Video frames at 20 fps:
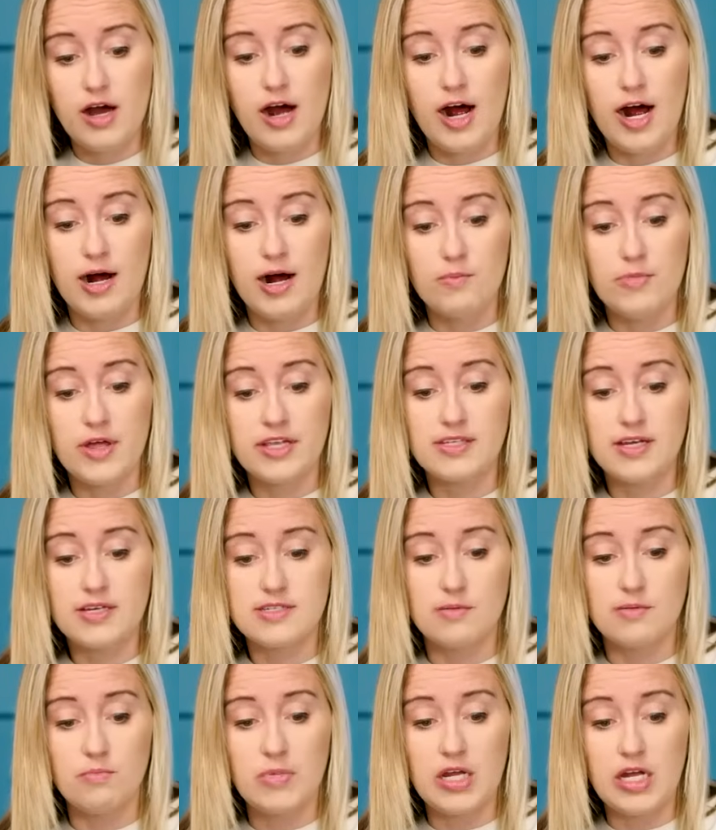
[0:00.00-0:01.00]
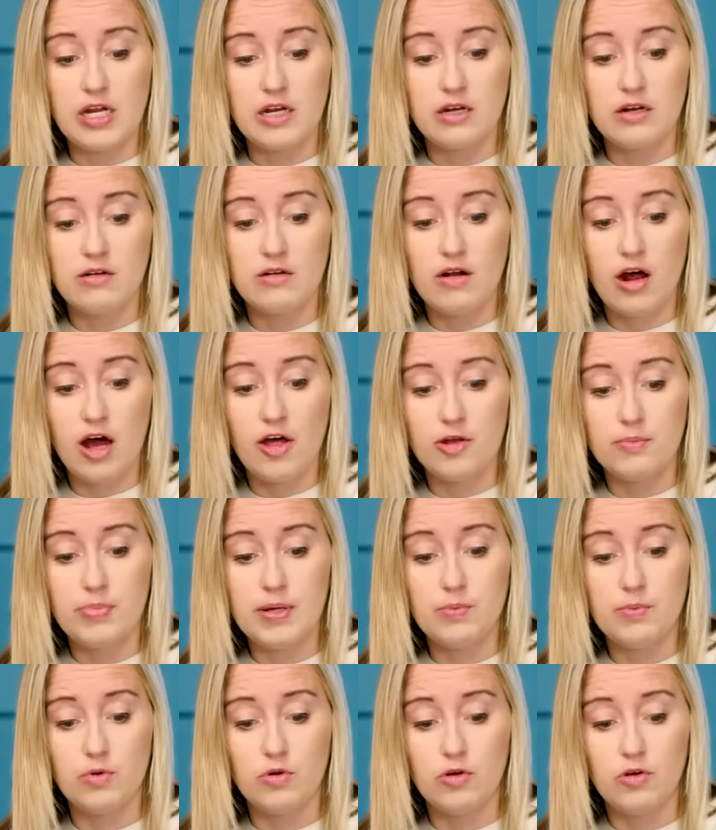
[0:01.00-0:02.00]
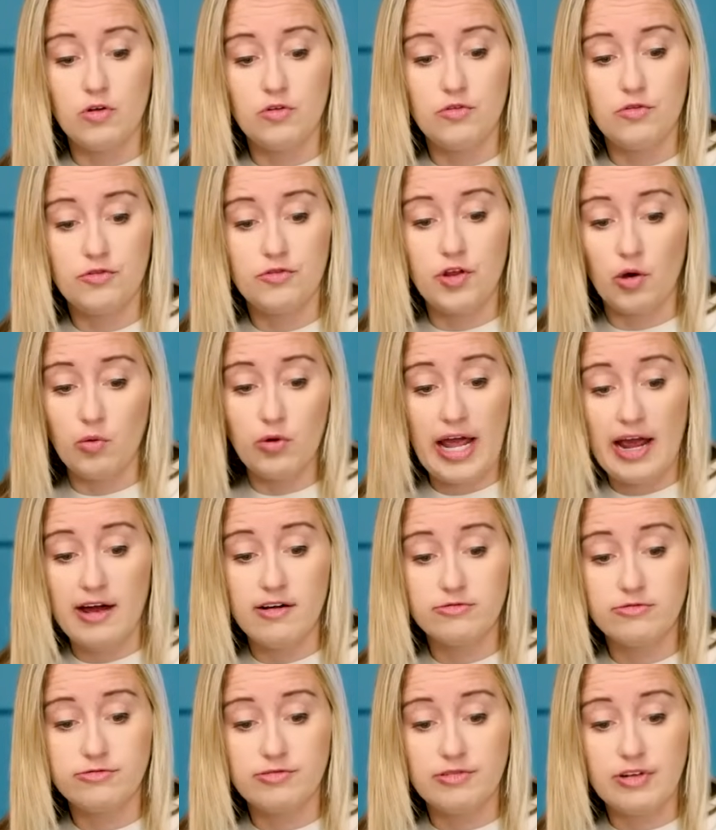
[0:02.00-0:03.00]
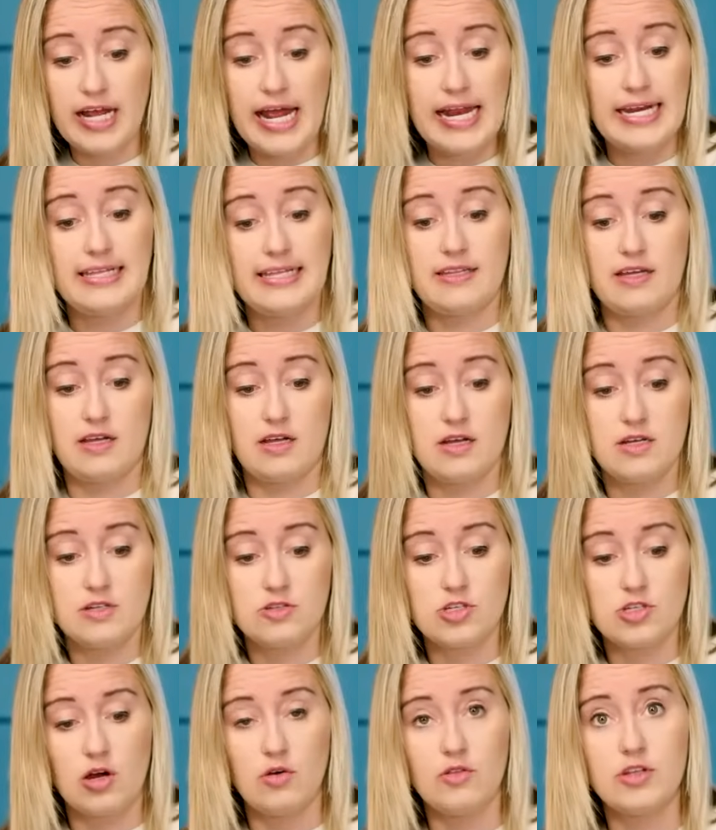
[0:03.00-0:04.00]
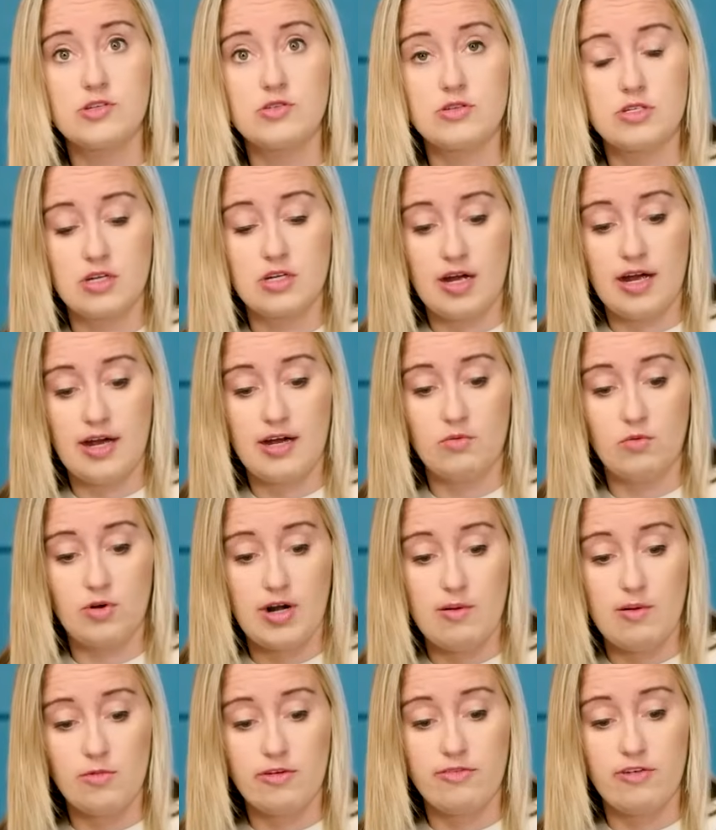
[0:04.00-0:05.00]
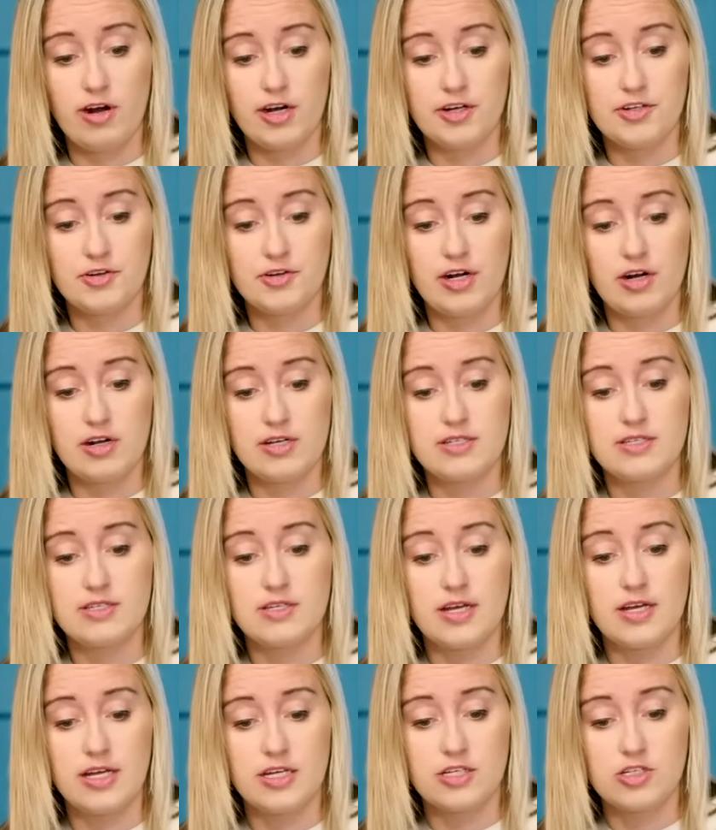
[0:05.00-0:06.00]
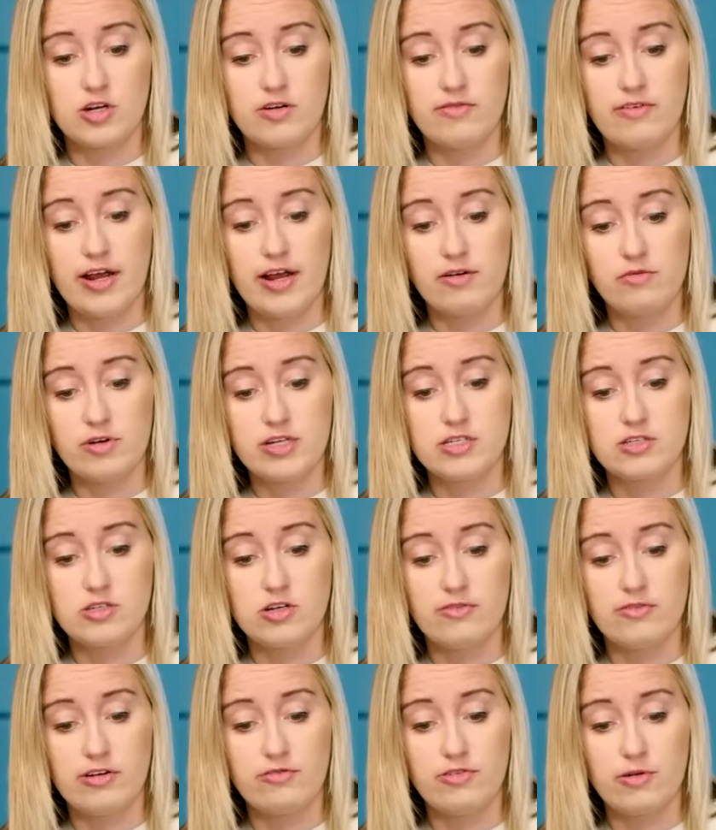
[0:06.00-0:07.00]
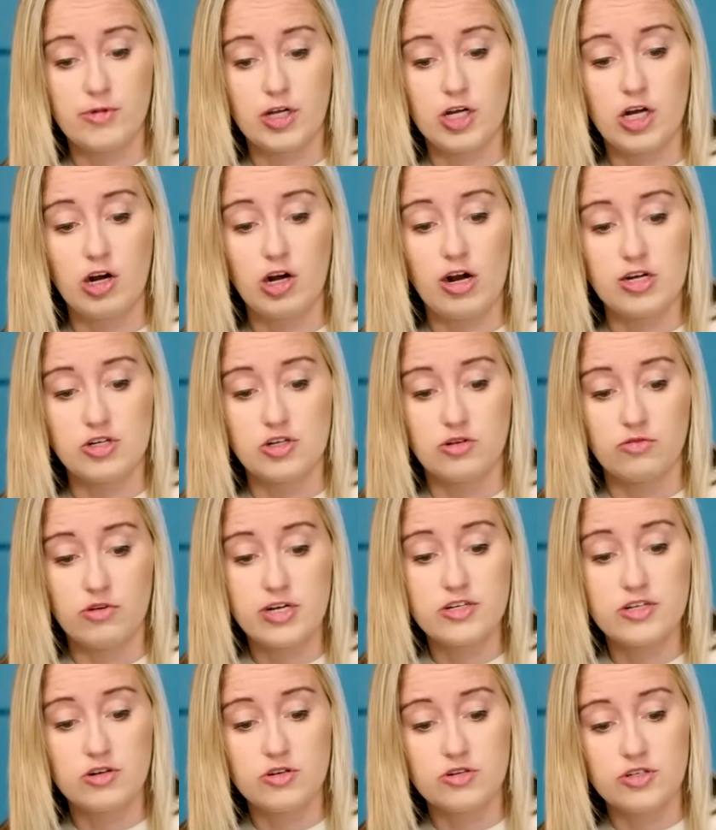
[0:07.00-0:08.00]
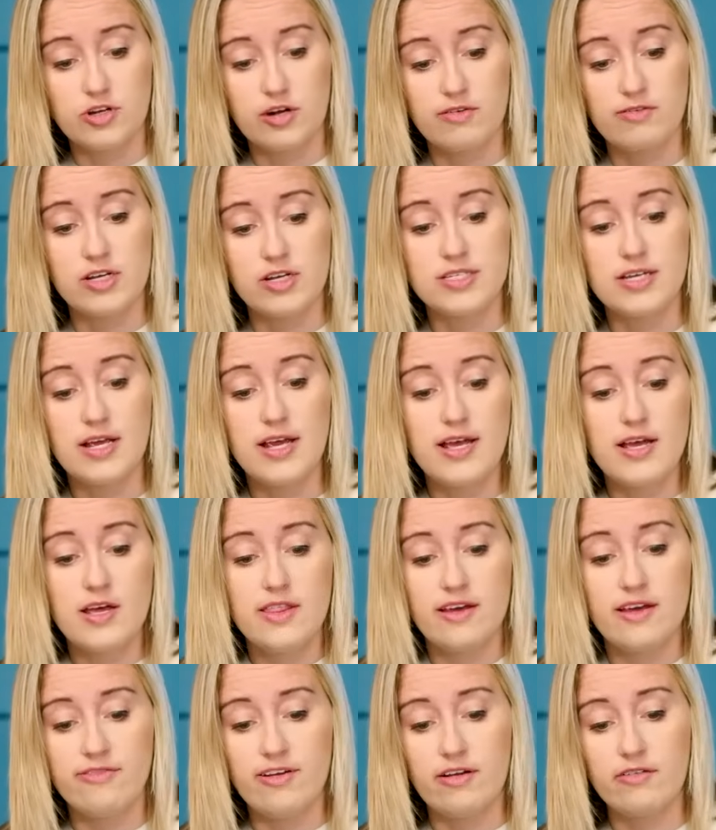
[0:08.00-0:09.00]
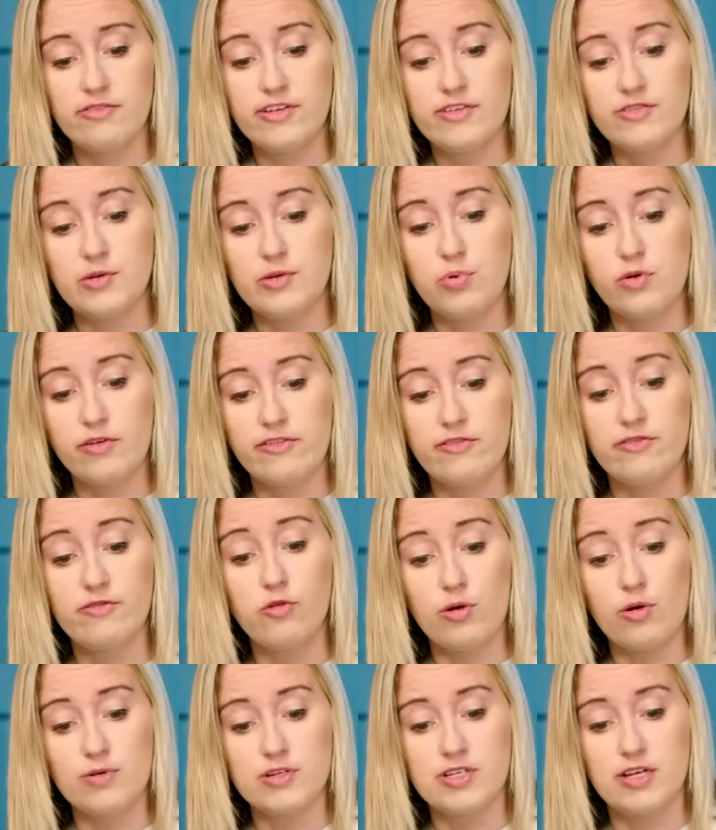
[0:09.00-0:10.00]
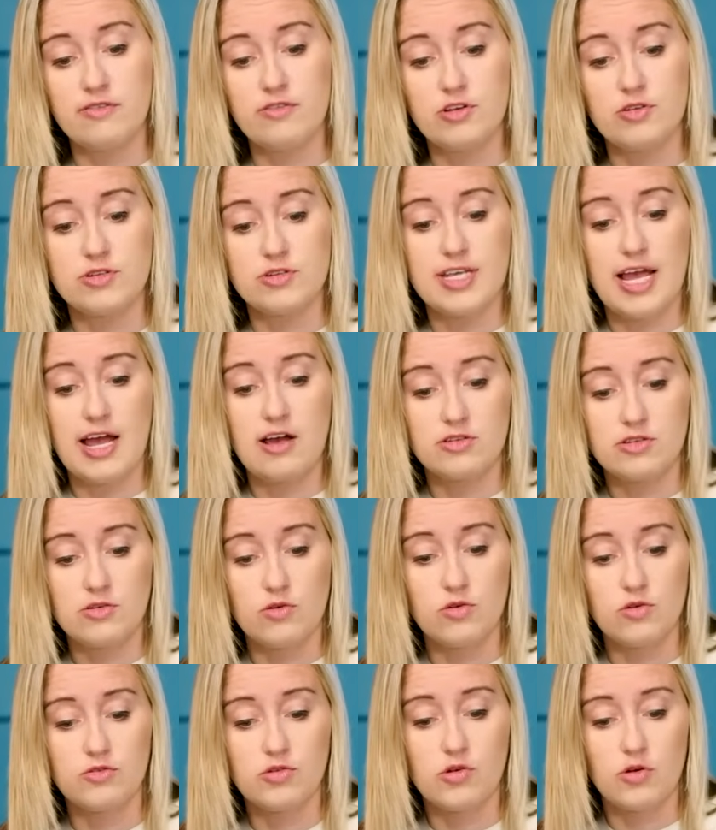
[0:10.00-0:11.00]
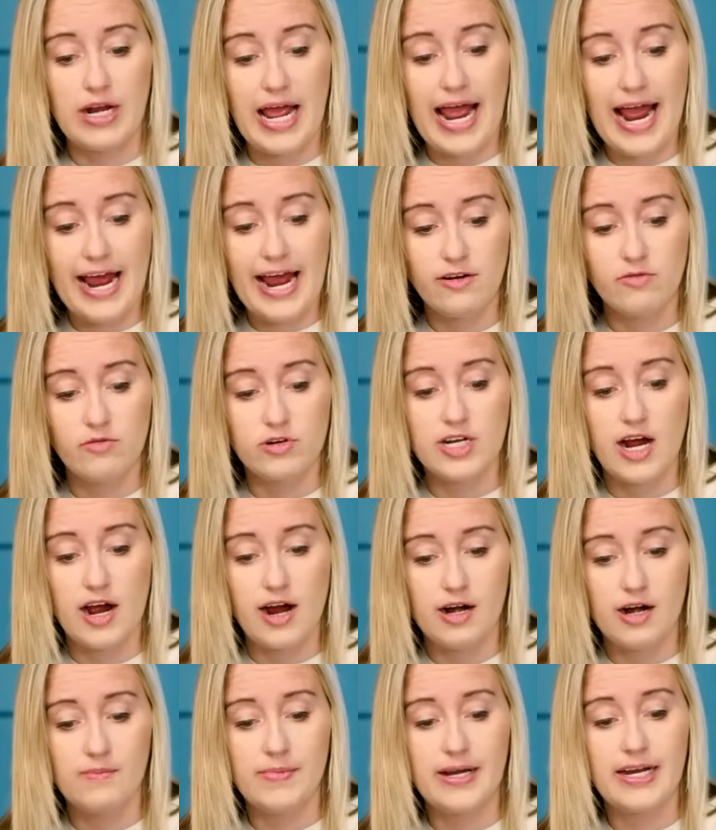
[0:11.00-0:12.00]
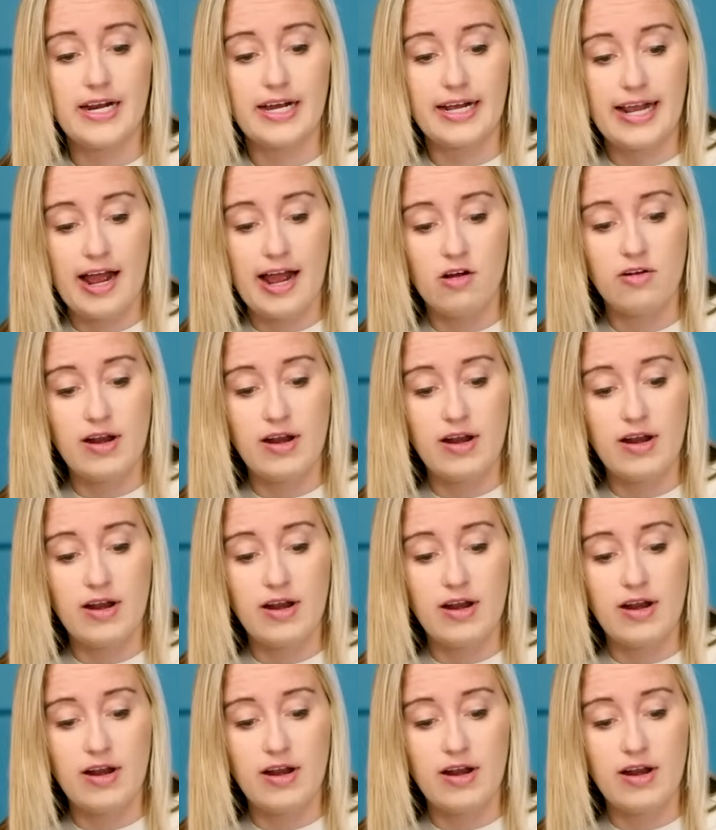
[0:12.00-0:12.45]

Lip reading: That doesn't mean other people don't have anything. So this is what I'm referring to here is a survey, recent survey from the Congressional Research Service that found 54% of U.S. households, quote, had retirement account